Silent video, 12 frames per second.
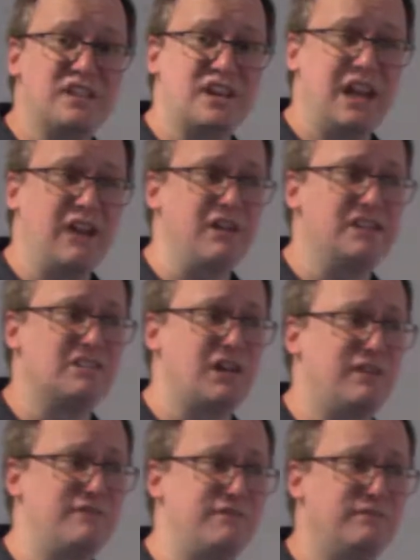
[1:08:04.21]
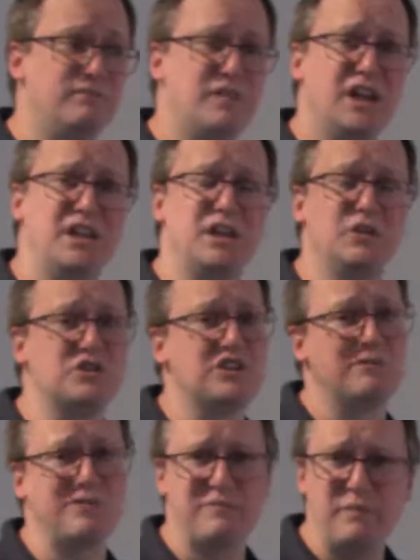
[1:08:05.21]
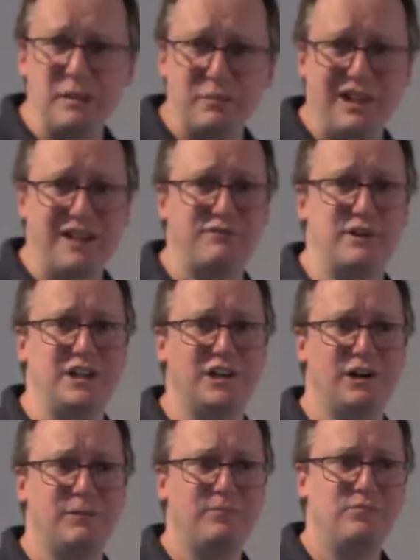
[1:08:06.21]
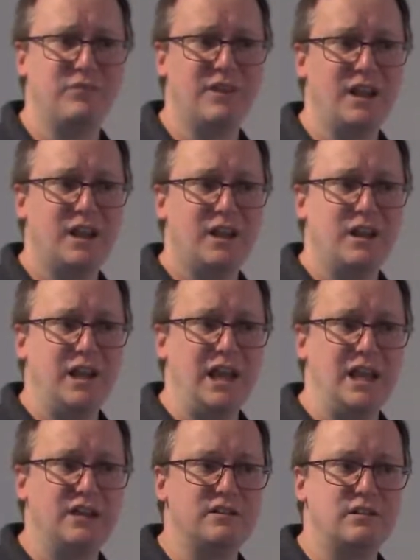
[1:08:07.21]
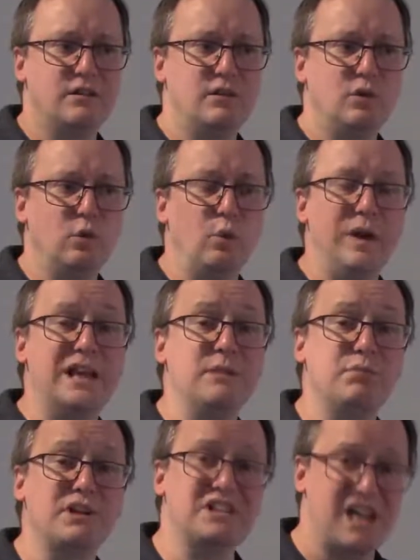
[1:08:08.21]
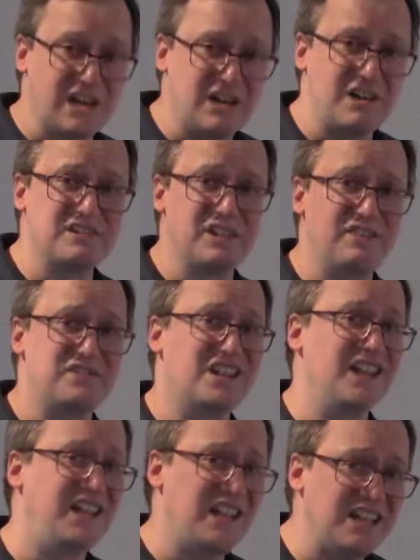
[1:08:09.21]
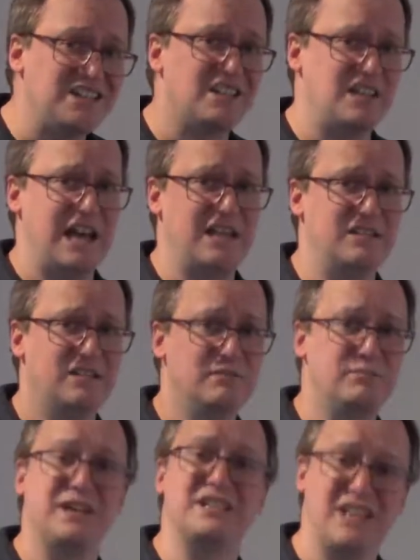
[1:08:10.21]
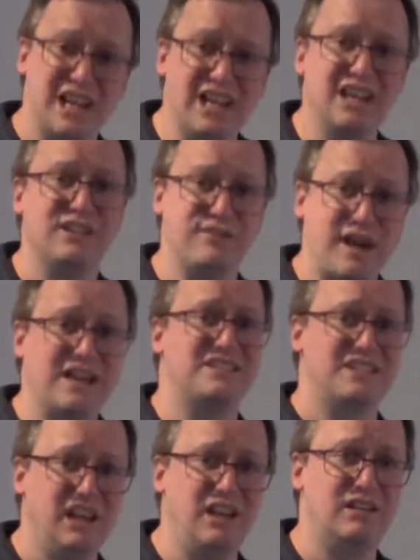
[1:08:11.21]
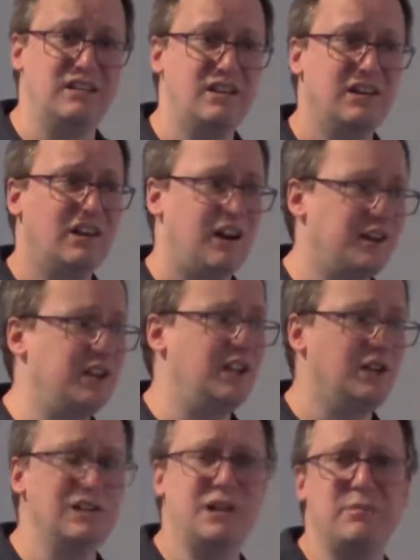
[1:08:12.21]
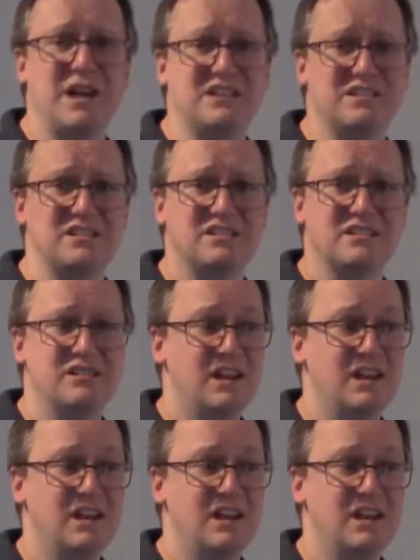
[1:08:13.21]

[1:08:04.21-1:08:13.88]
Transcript: carries off a huge number of people every year, and we can protect ourselves against that by taking the vaccine on a yearly basis.